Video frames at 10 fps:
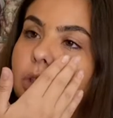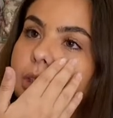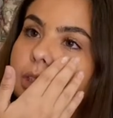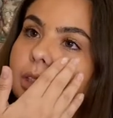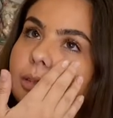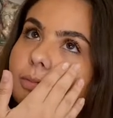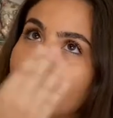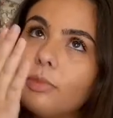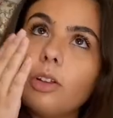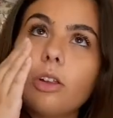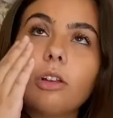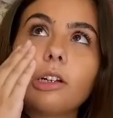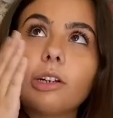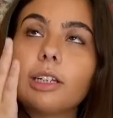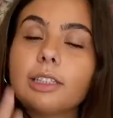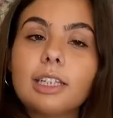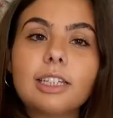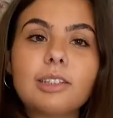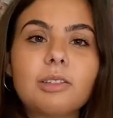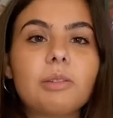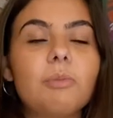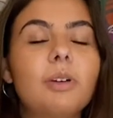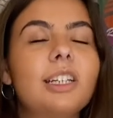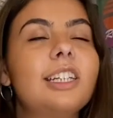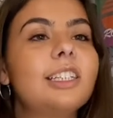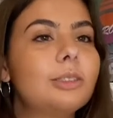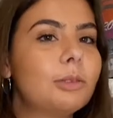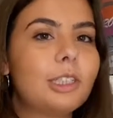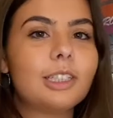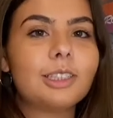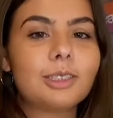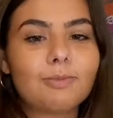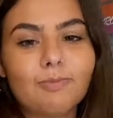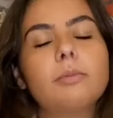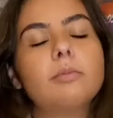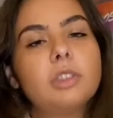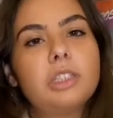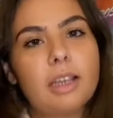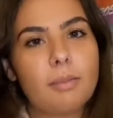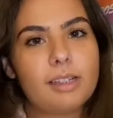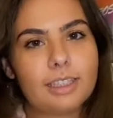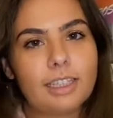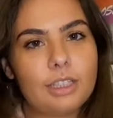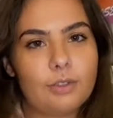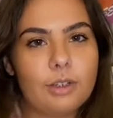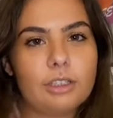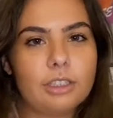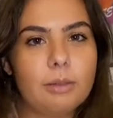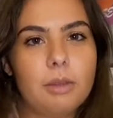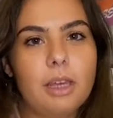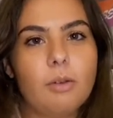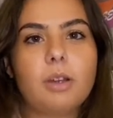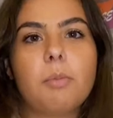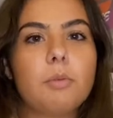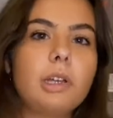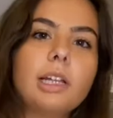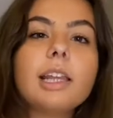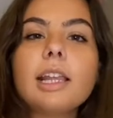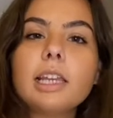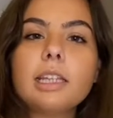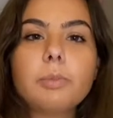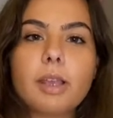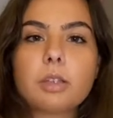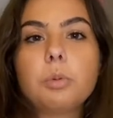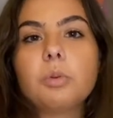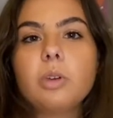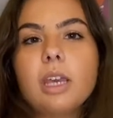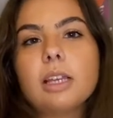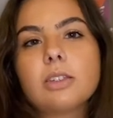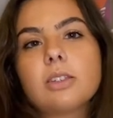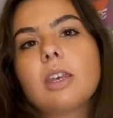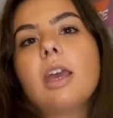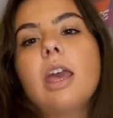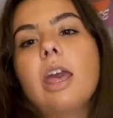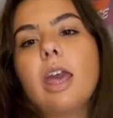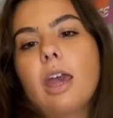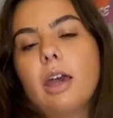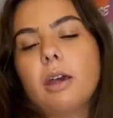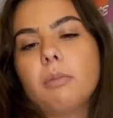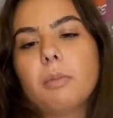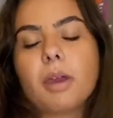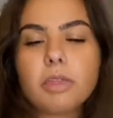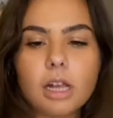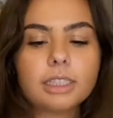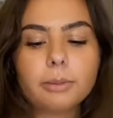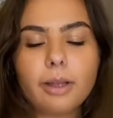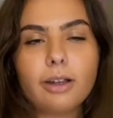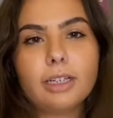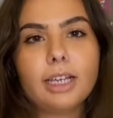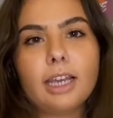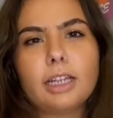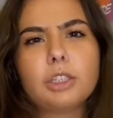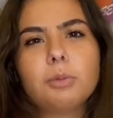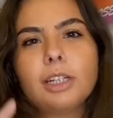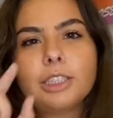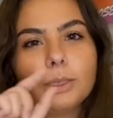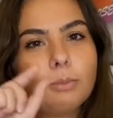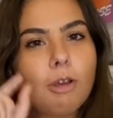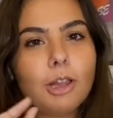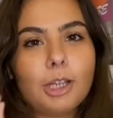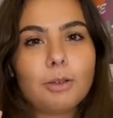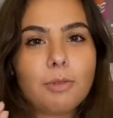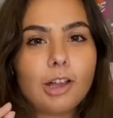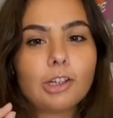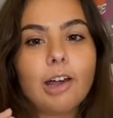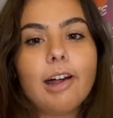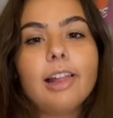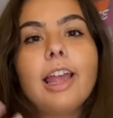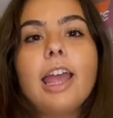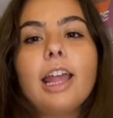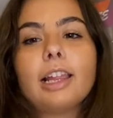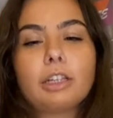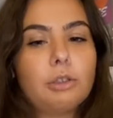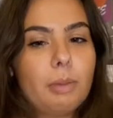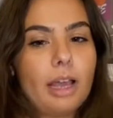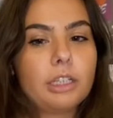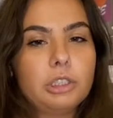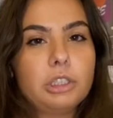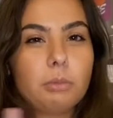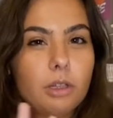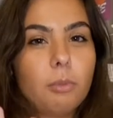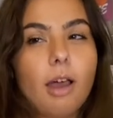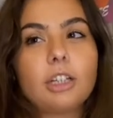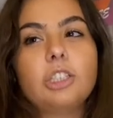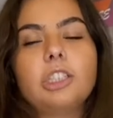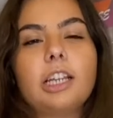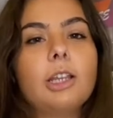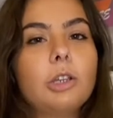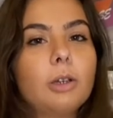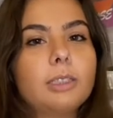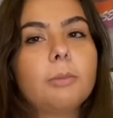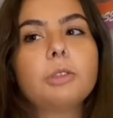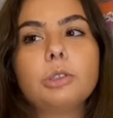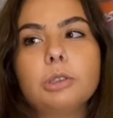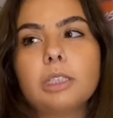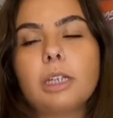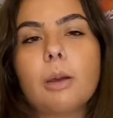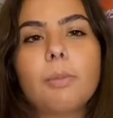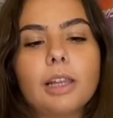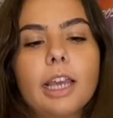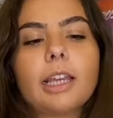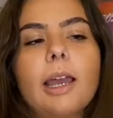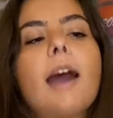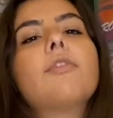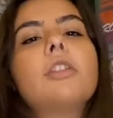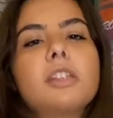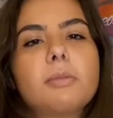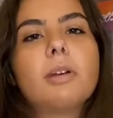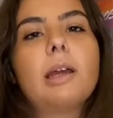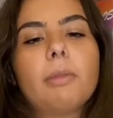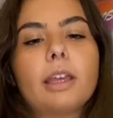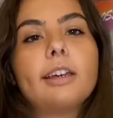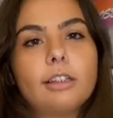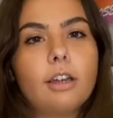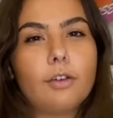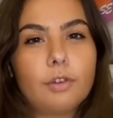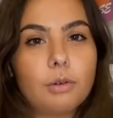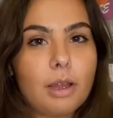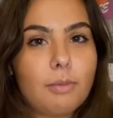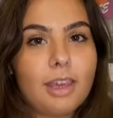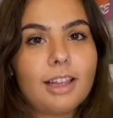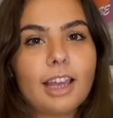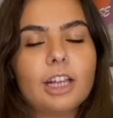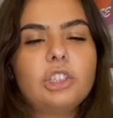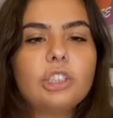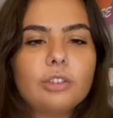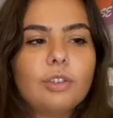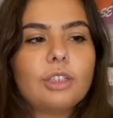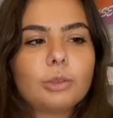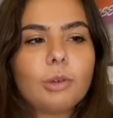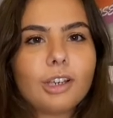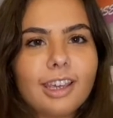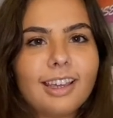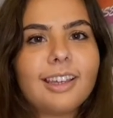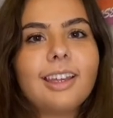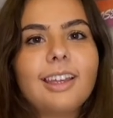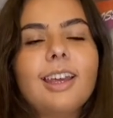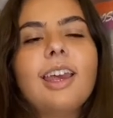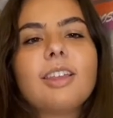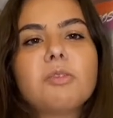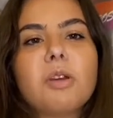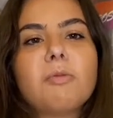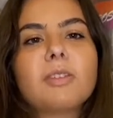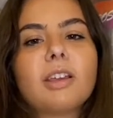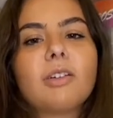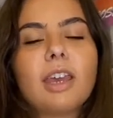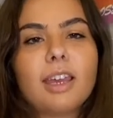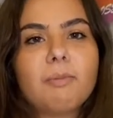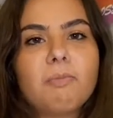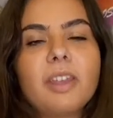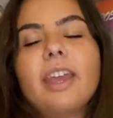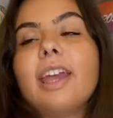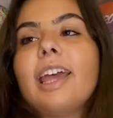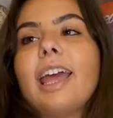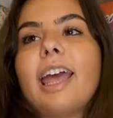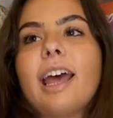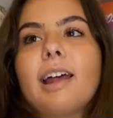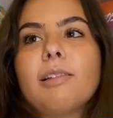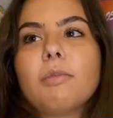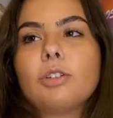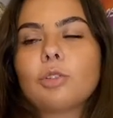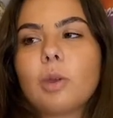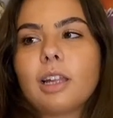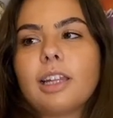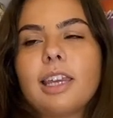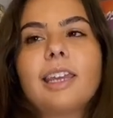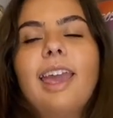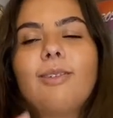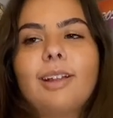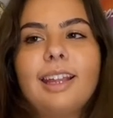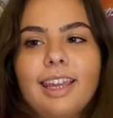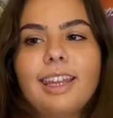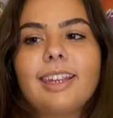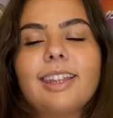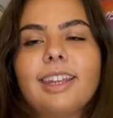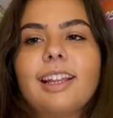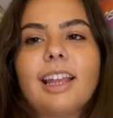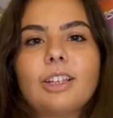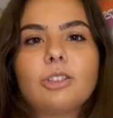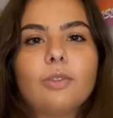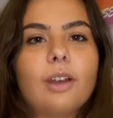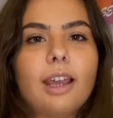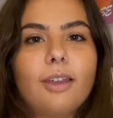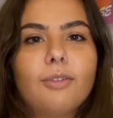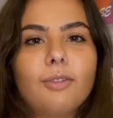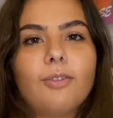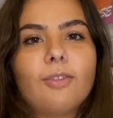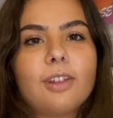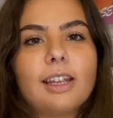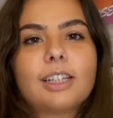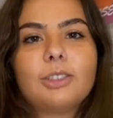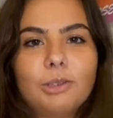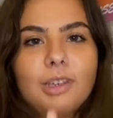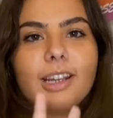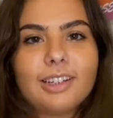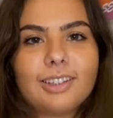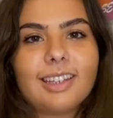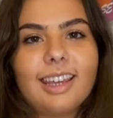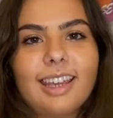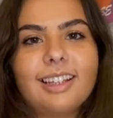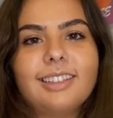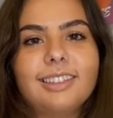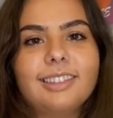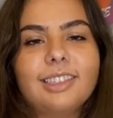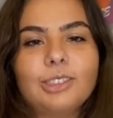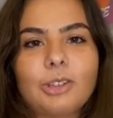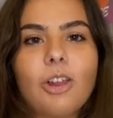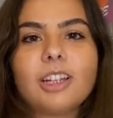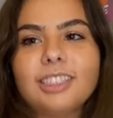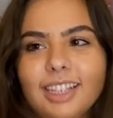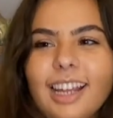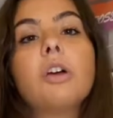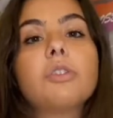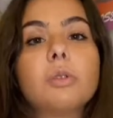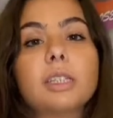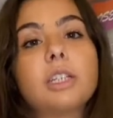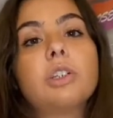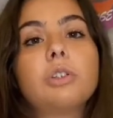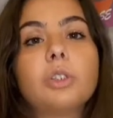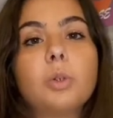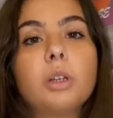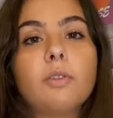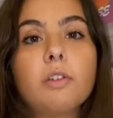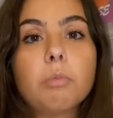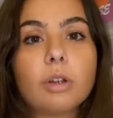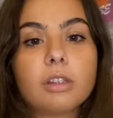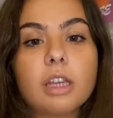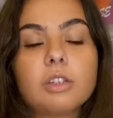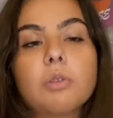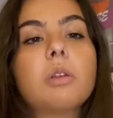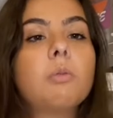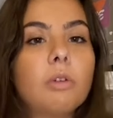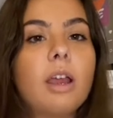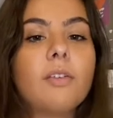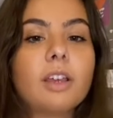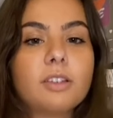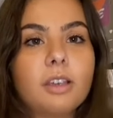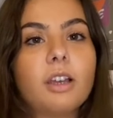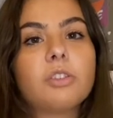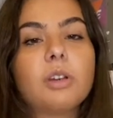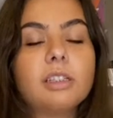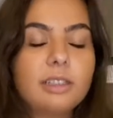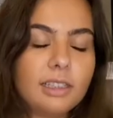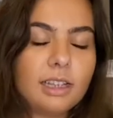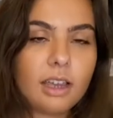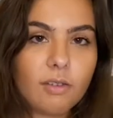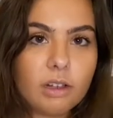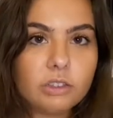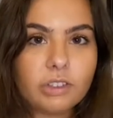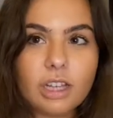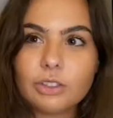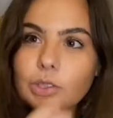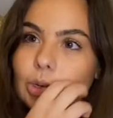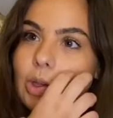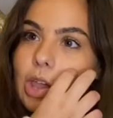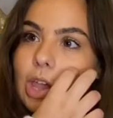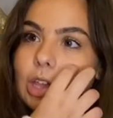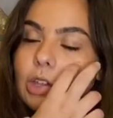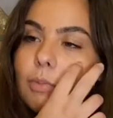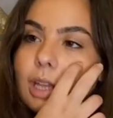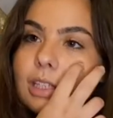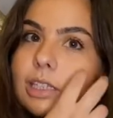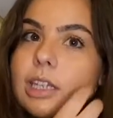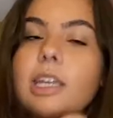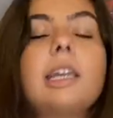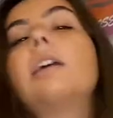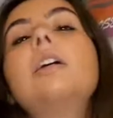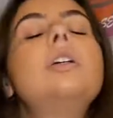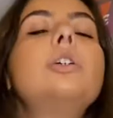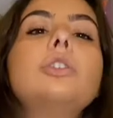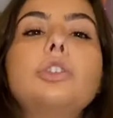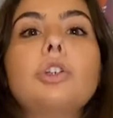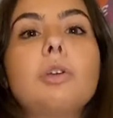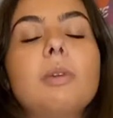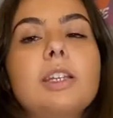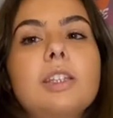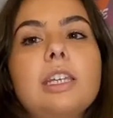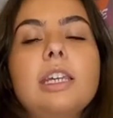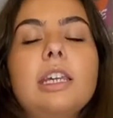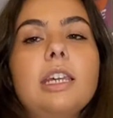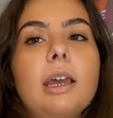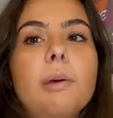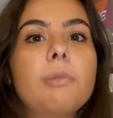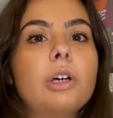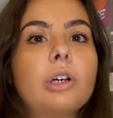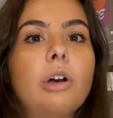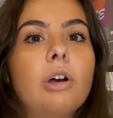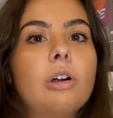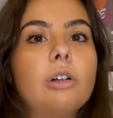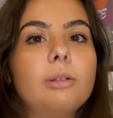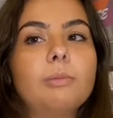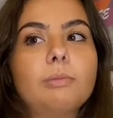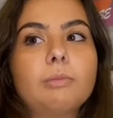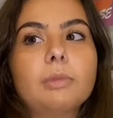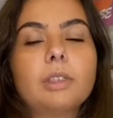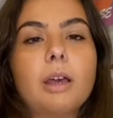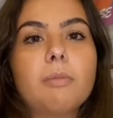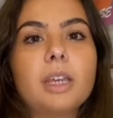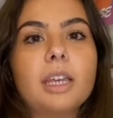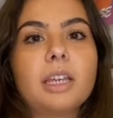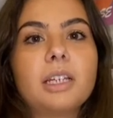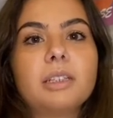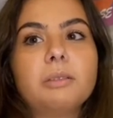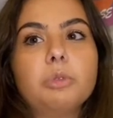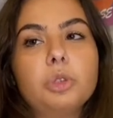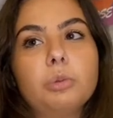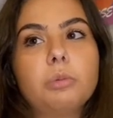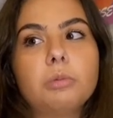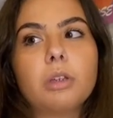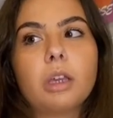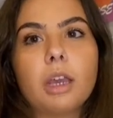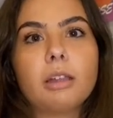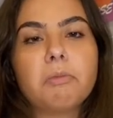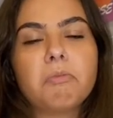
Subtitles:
just no longer exist, but it is what it is. So yeah, basically this video is going to be what I've been reading lately in the past couple of weeks, and my thoughts about it, and as well as a small little manga haul, like two packages, smaller packages. And I know I said I'm a student now, but like after this month I'm like cut off, you know what I mean? Like I just finished working, so I was like, okay, let me just quickly get what I need and then like survive the next 2 years in teacher's college. Also, it's Indigo's 25th birthday, so they were having a sale, so I did take advantage of that. So you may see a manga haul coming soon again.